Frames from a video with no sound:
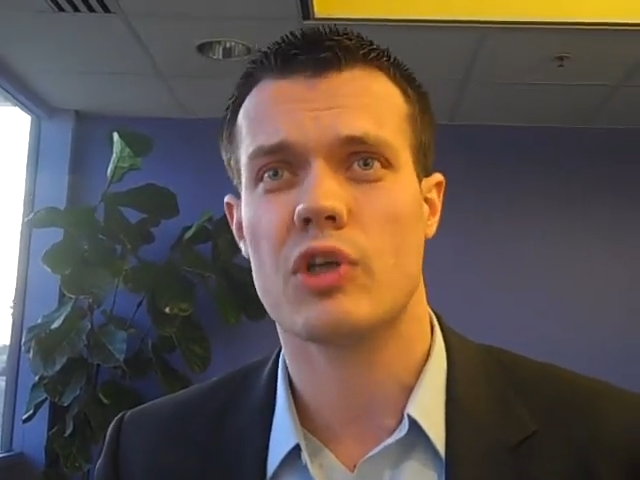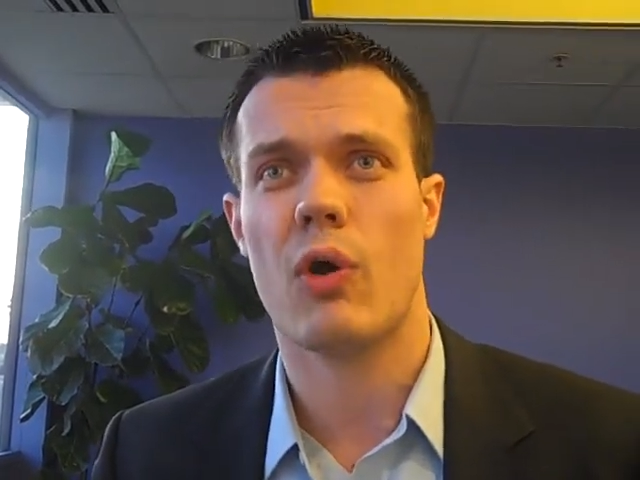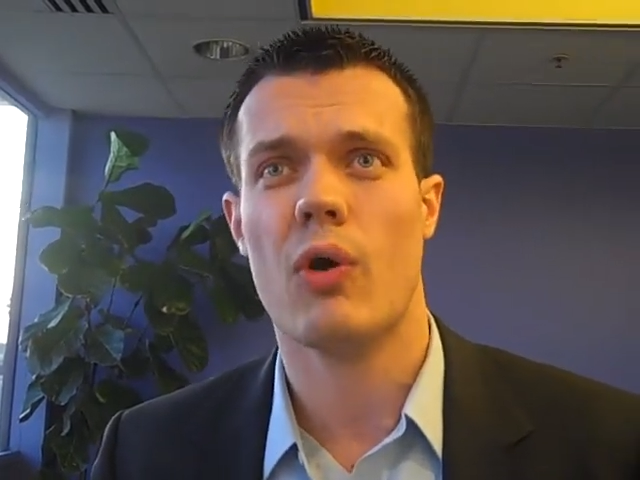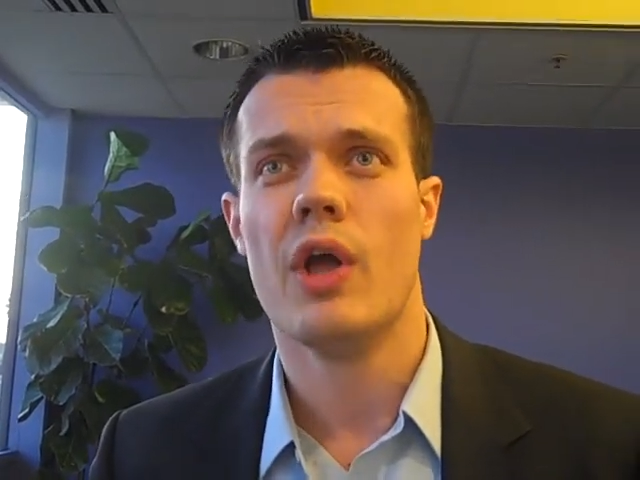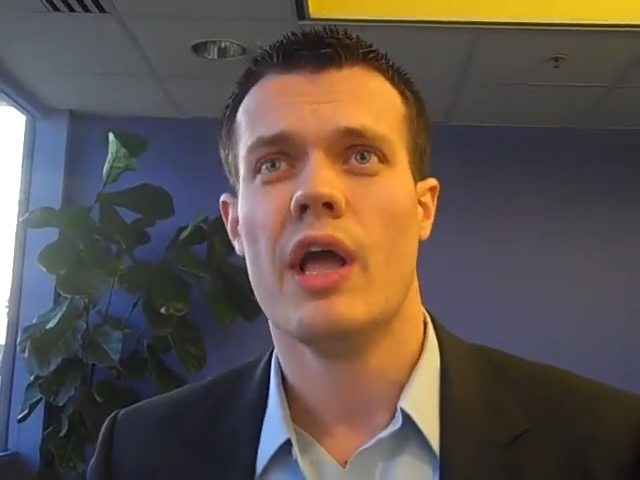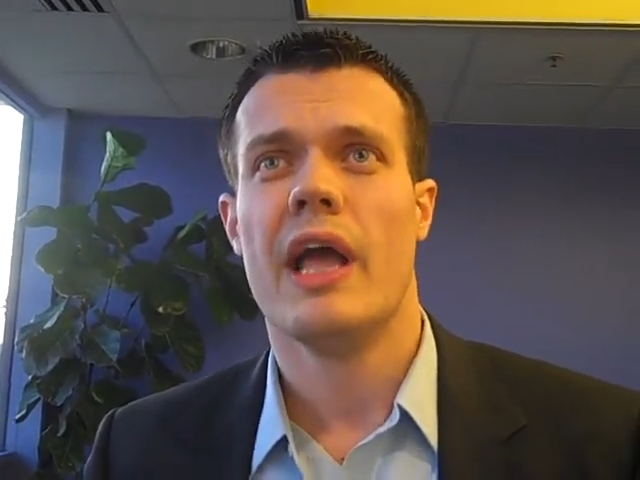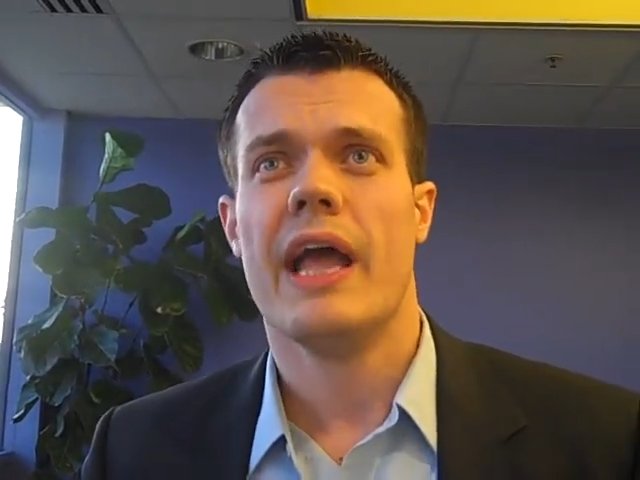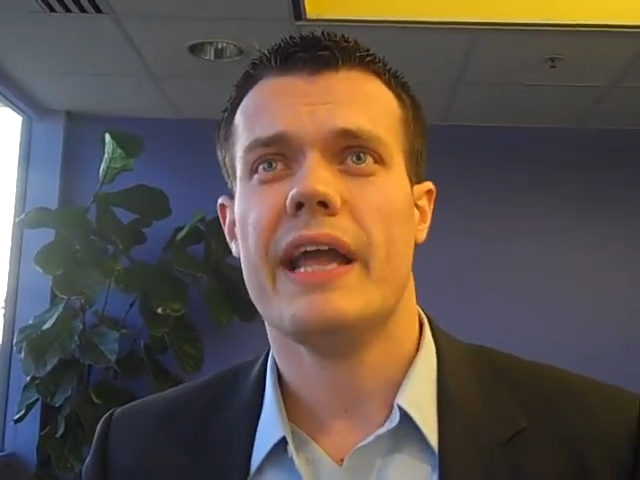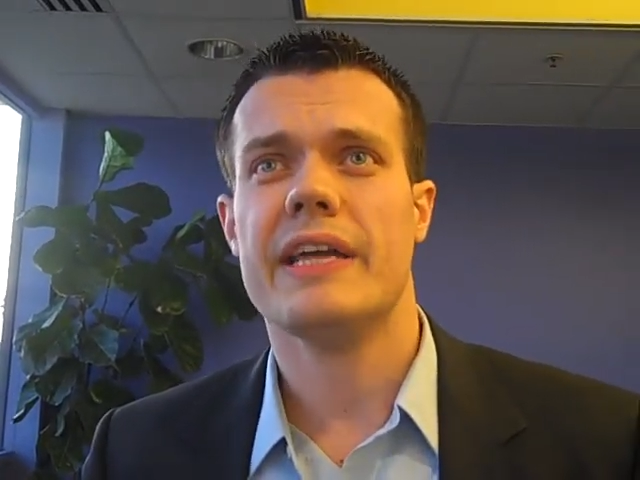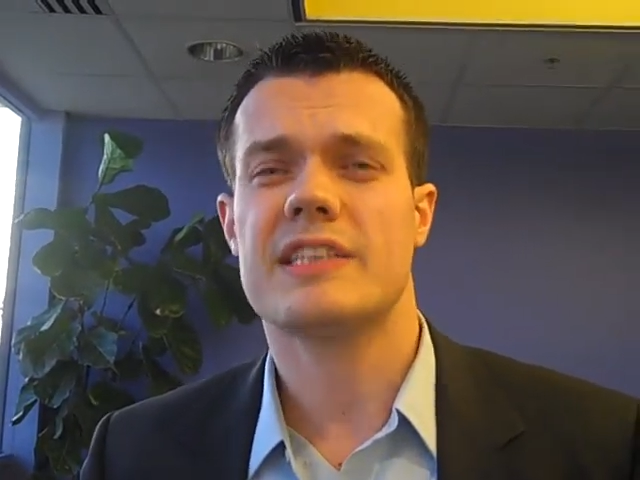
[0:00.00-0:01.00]
So
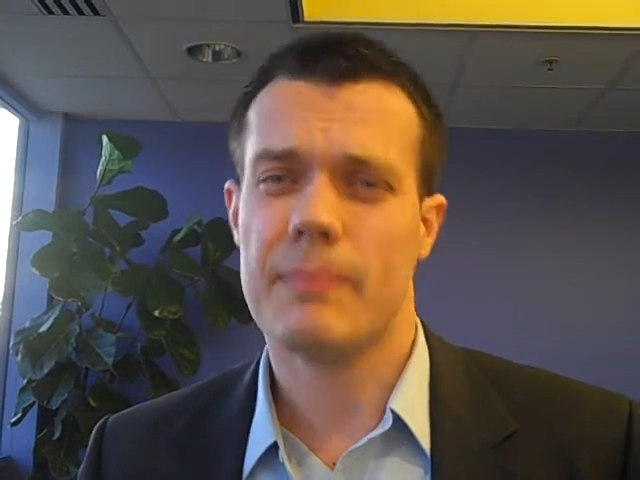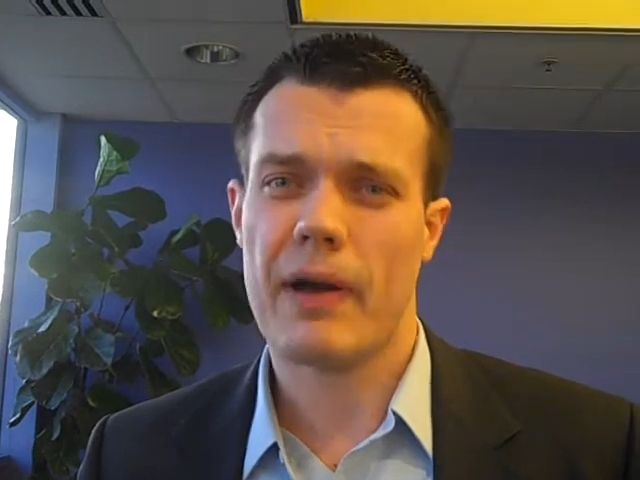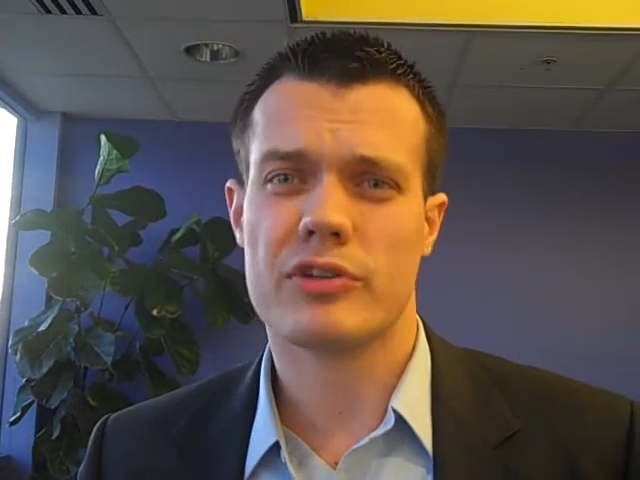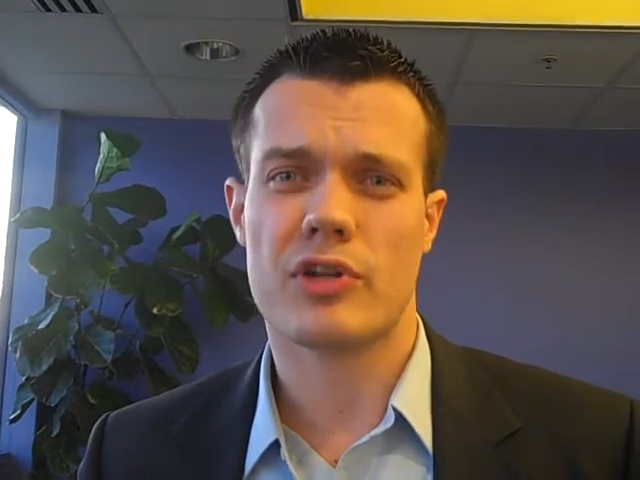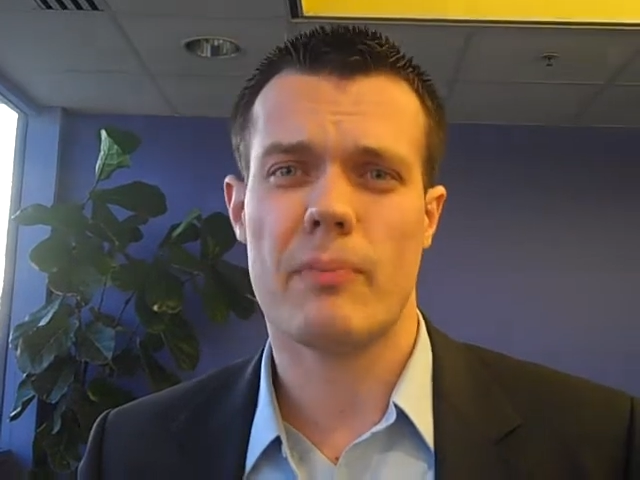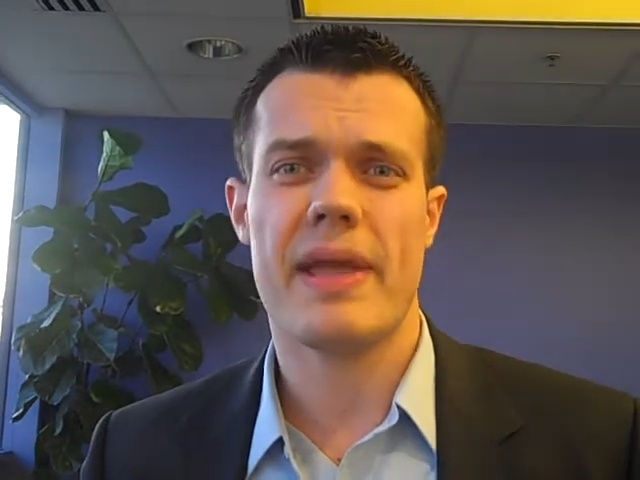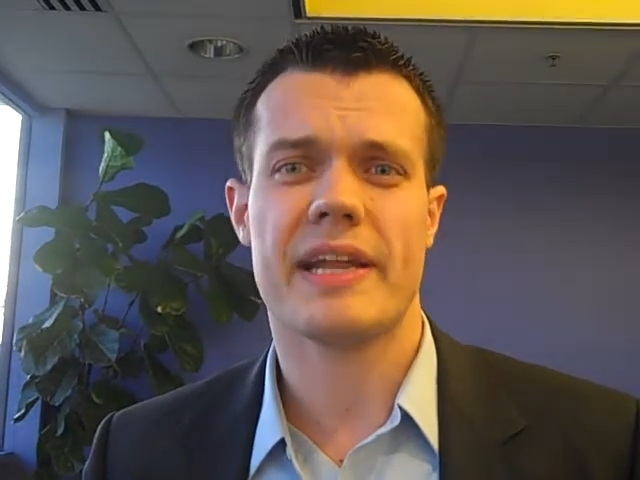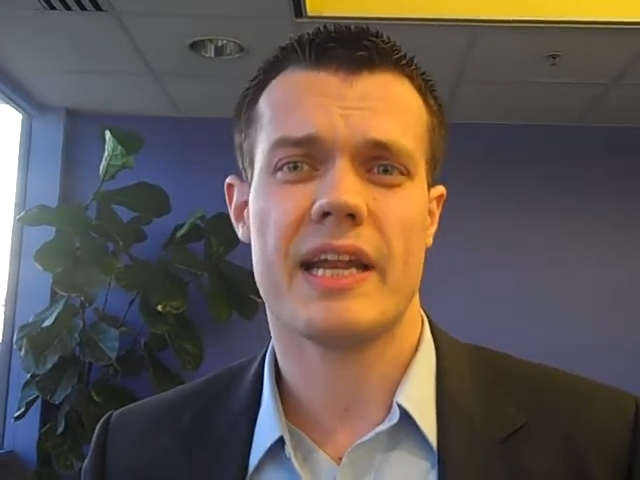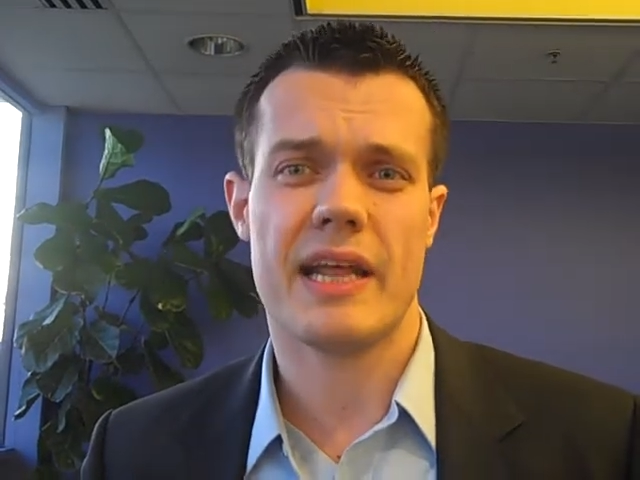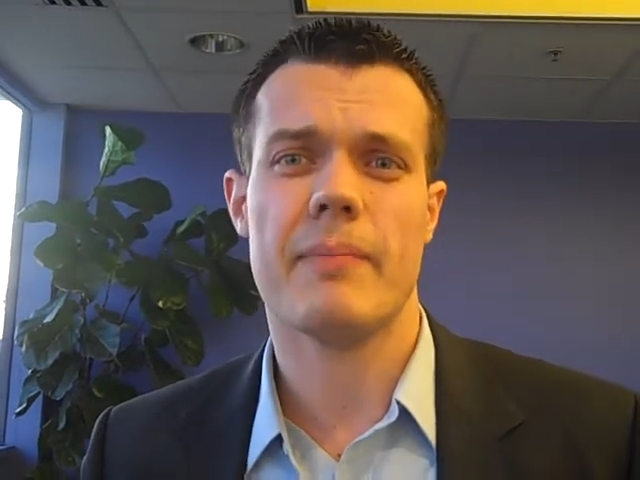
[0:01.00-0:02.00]
it's about sort of
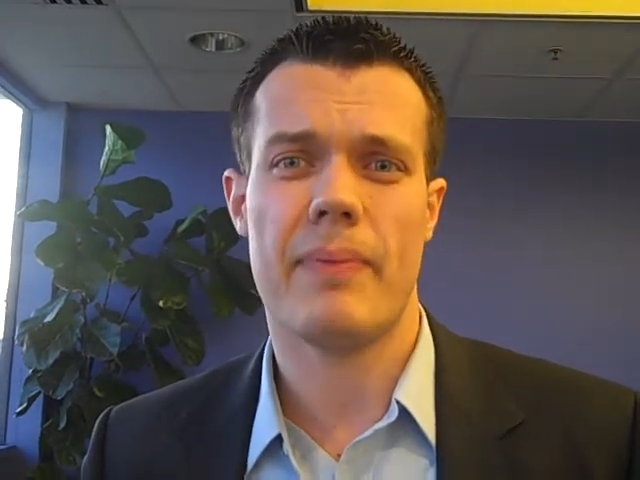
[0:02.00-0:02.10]
making an